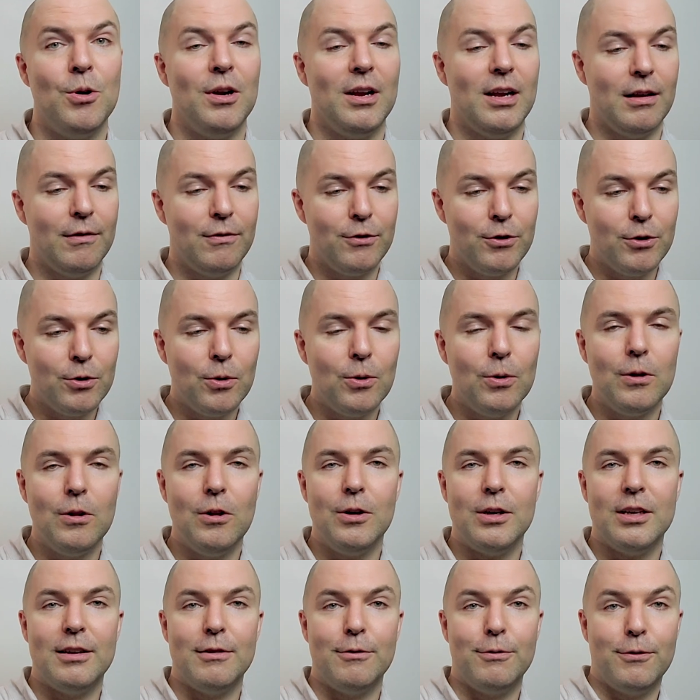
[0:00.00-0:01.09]
If you're
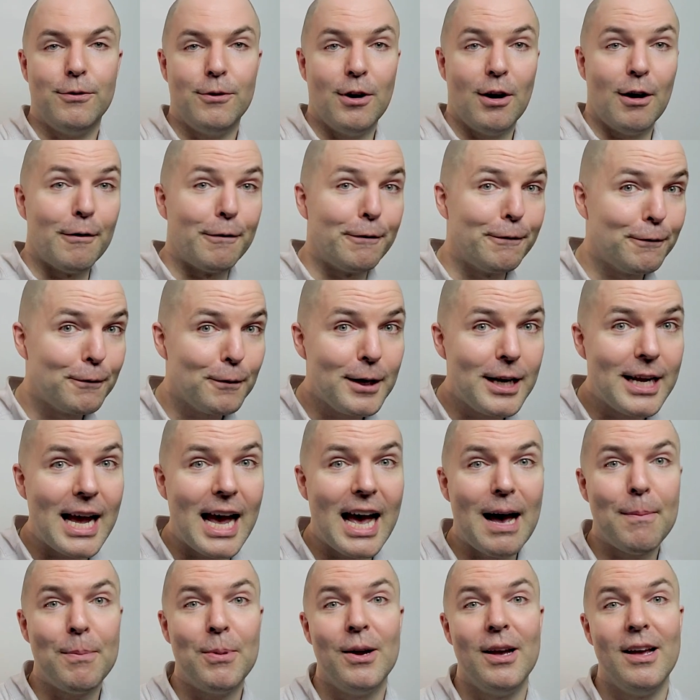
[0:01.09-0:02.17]
looking for a free
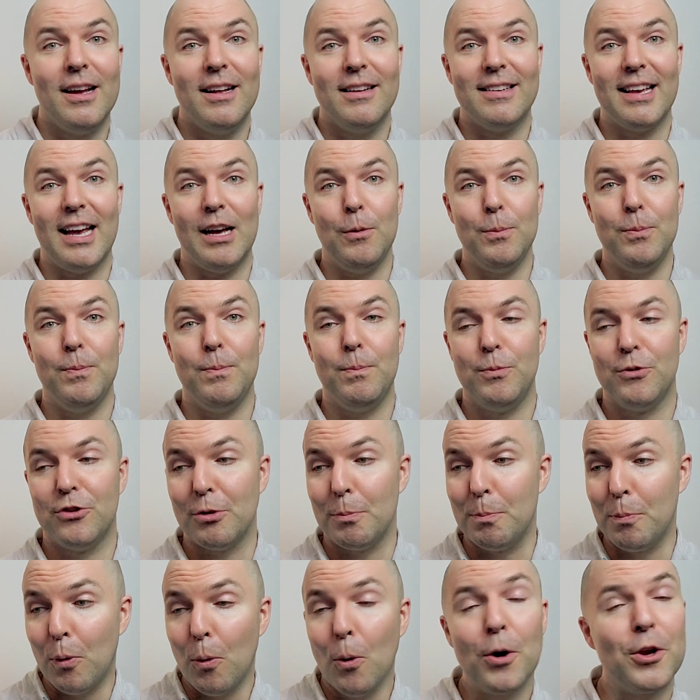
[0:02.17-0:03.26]
app to help
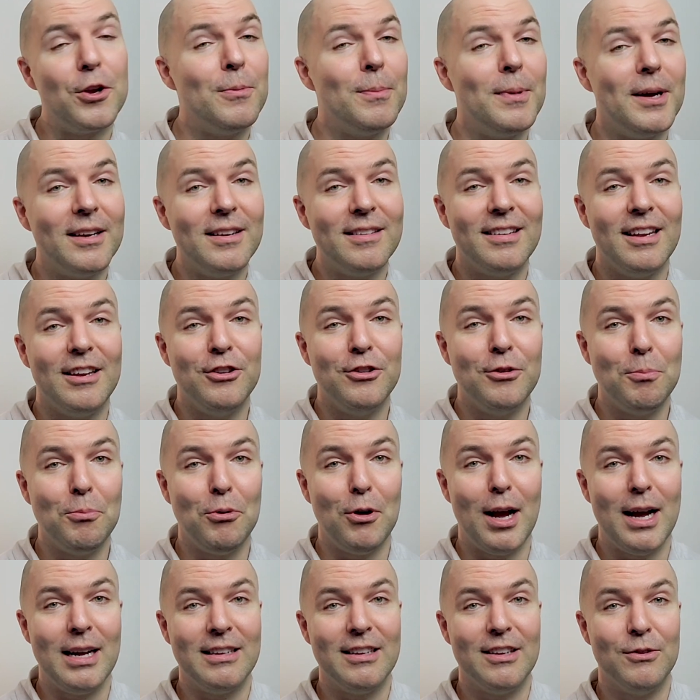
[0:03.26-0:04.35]
support your meditation
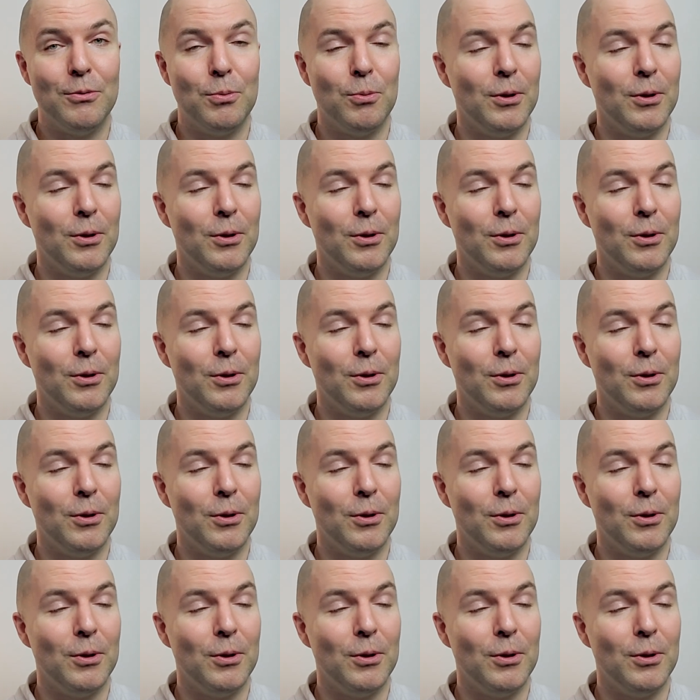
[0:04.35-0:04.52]
practice,